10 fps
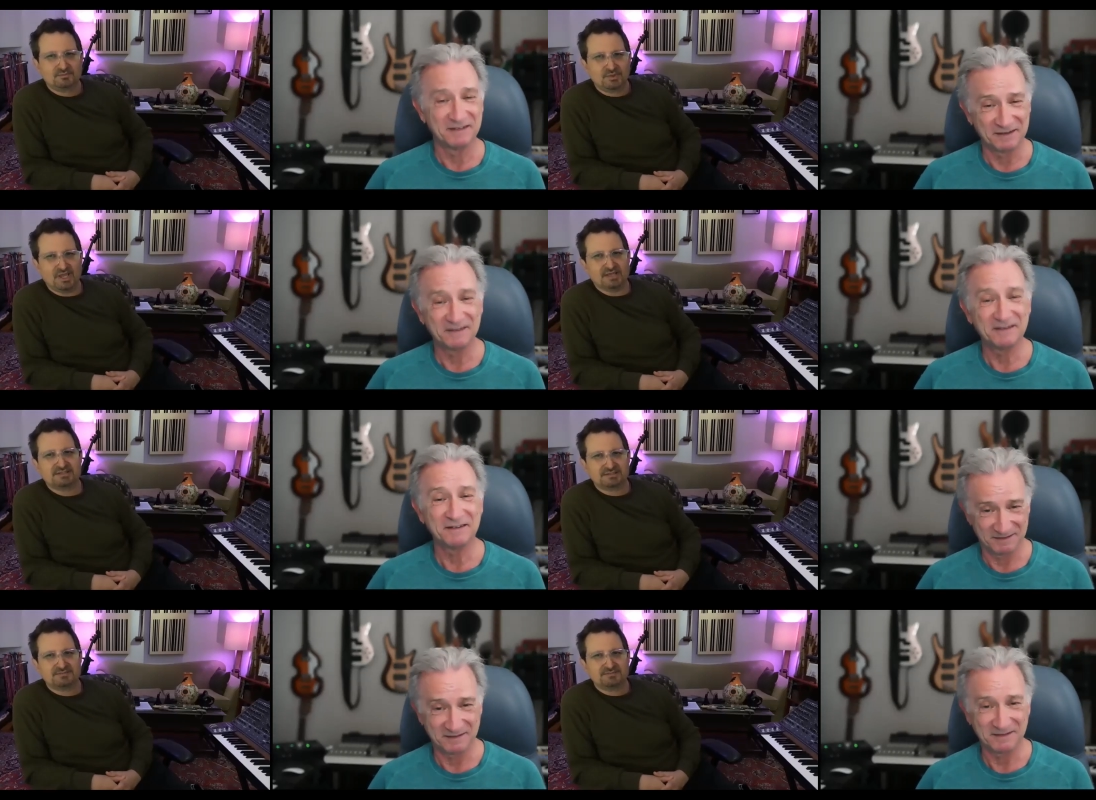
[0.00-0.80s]

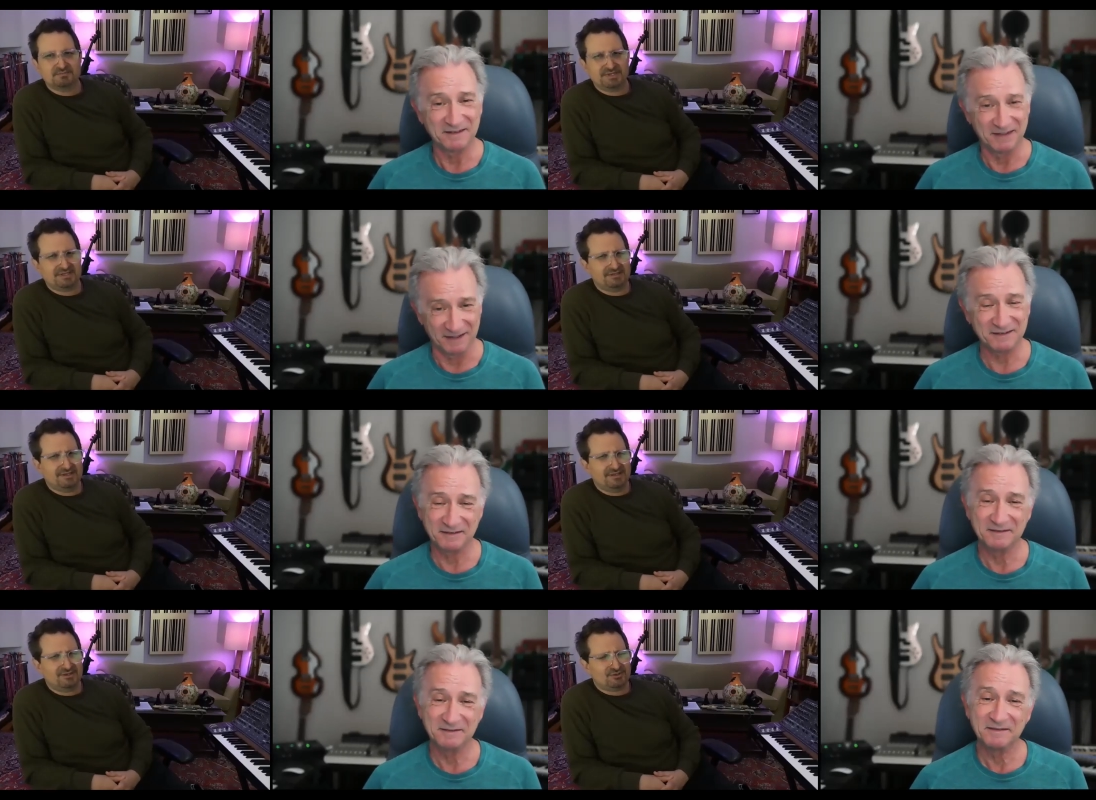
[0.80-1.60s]
Speaker 1: Yes. Yes.
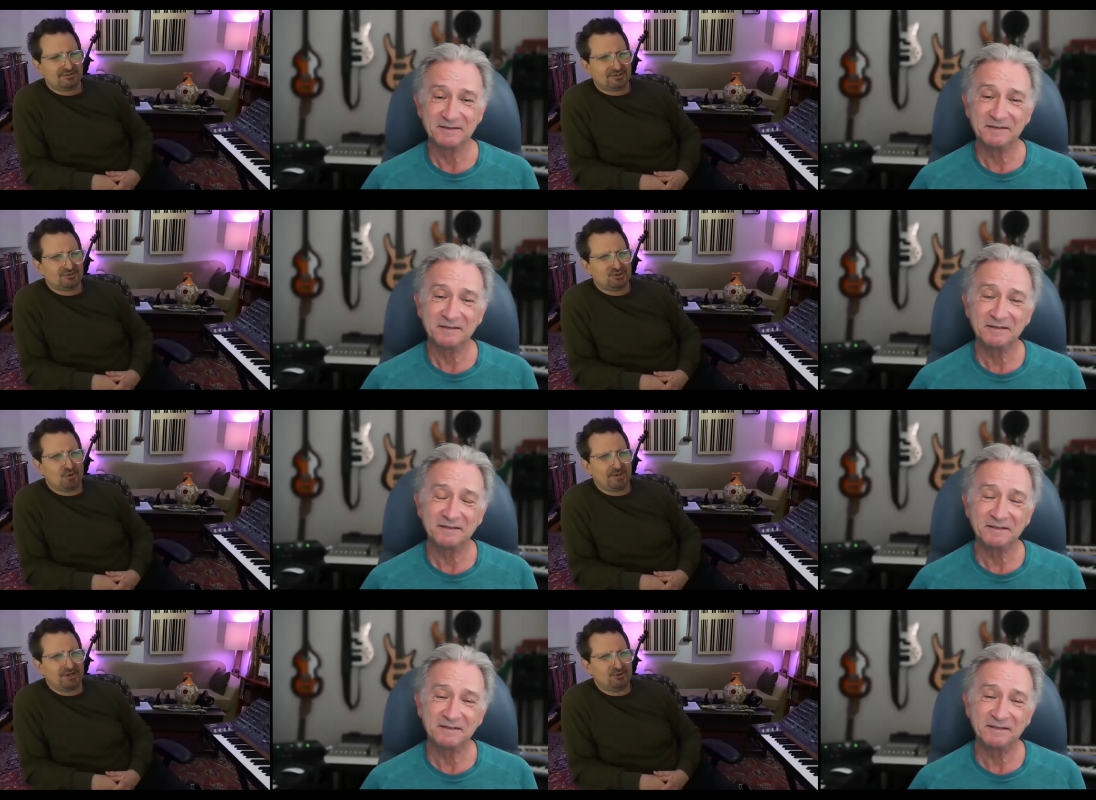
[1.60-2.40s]
But there, there's
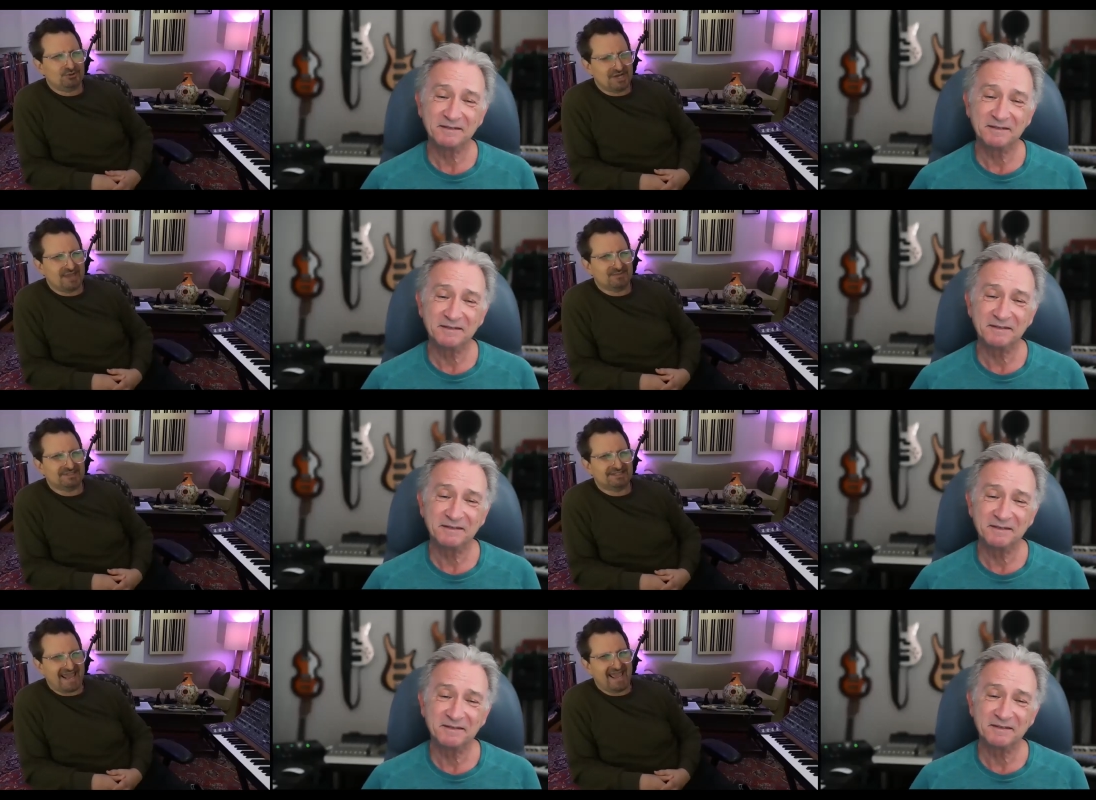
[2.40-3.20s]
nobody whose name
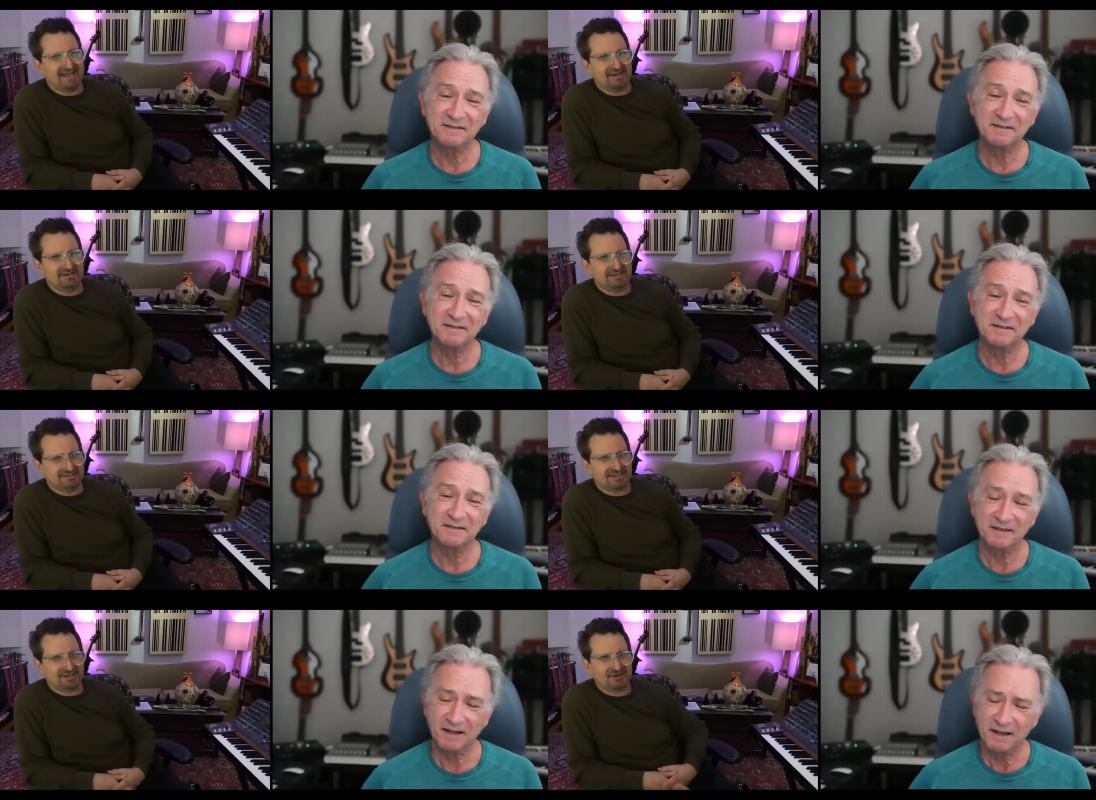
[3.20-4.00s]
is Dan,
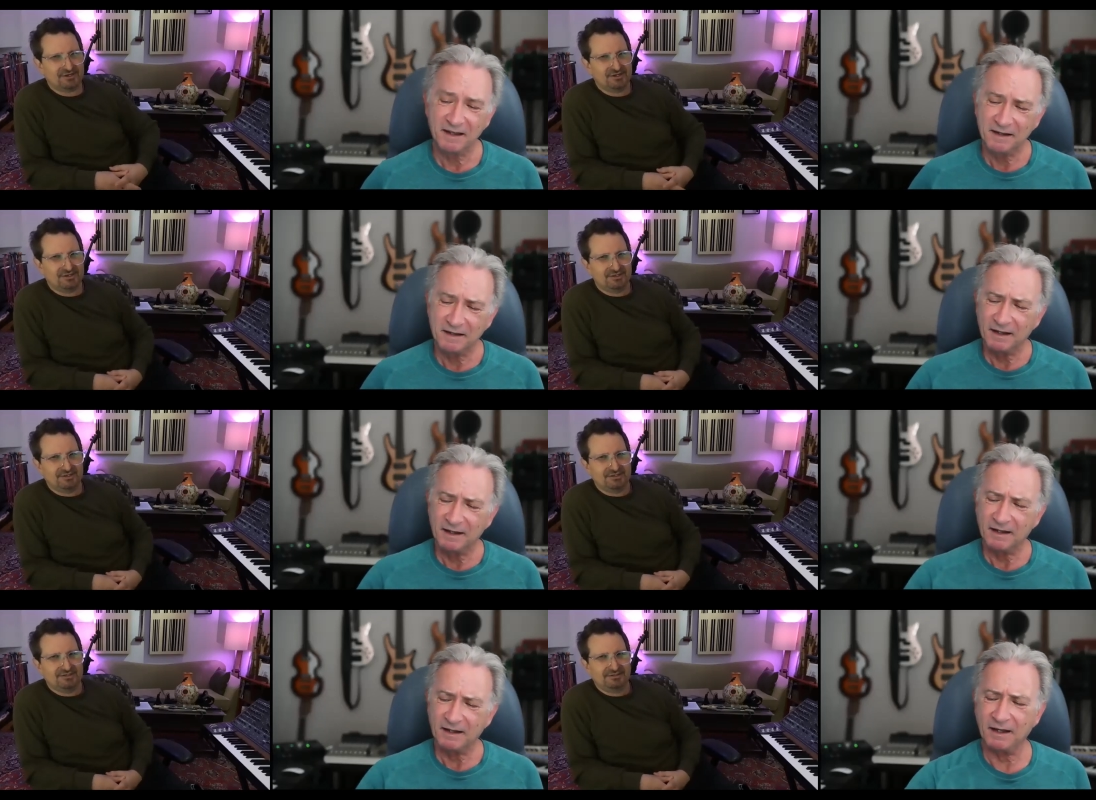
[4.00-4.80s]
is there?
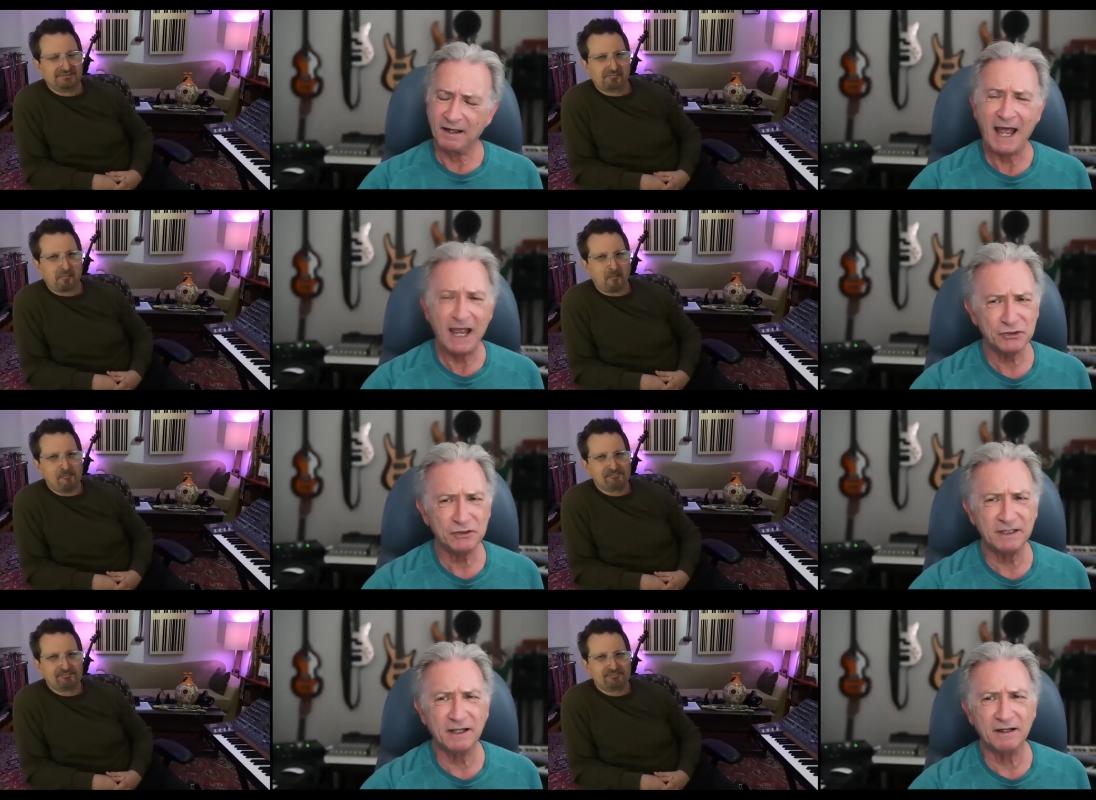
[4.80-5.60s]

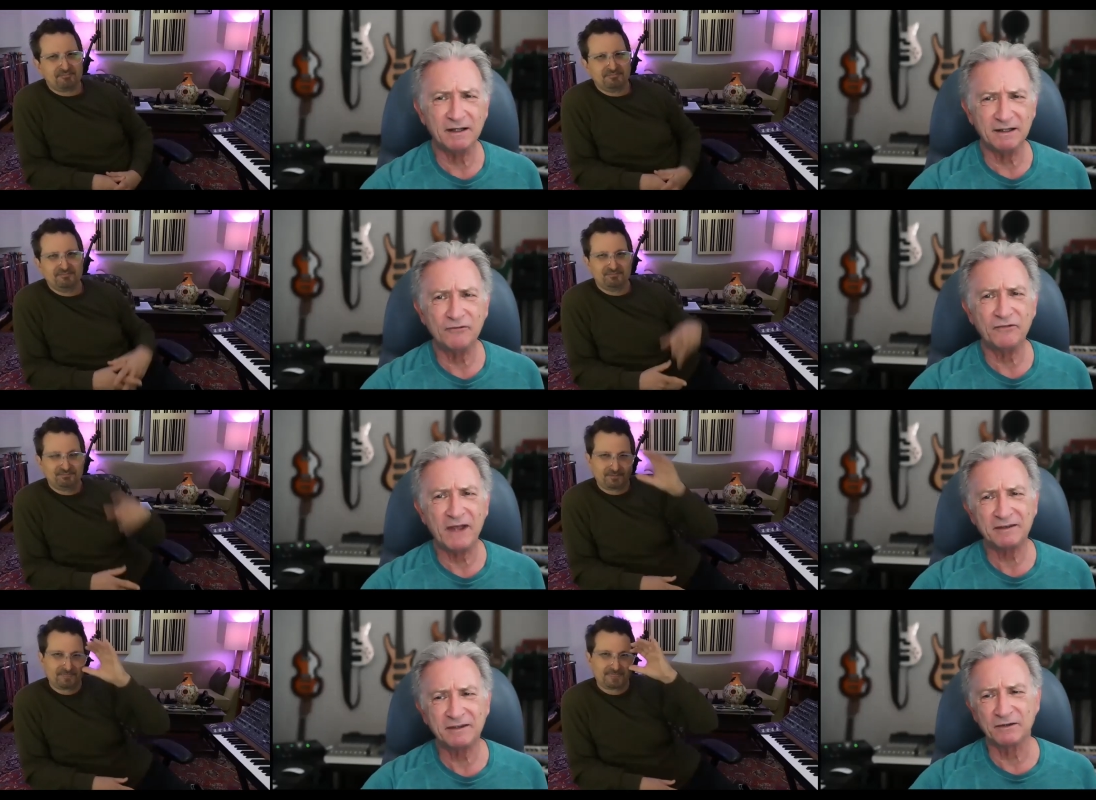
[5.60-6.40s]
Speaker 2: Actually, uh, in
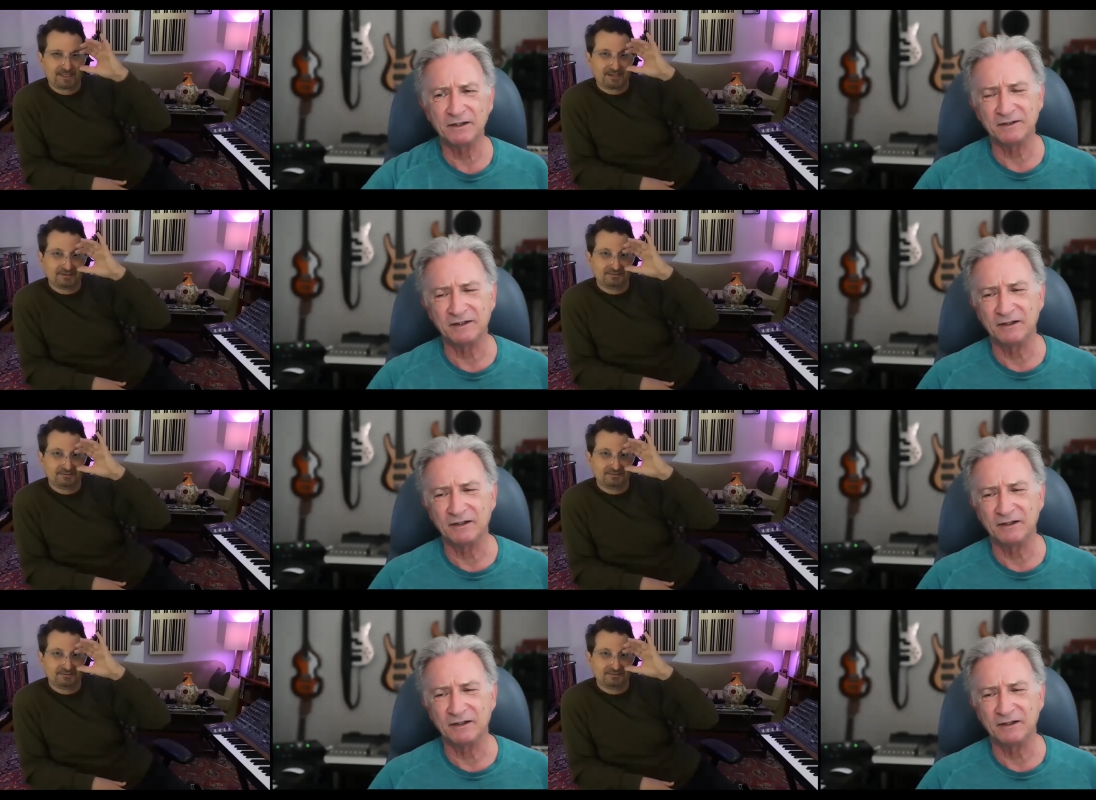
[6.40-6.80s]
fact, there is. And in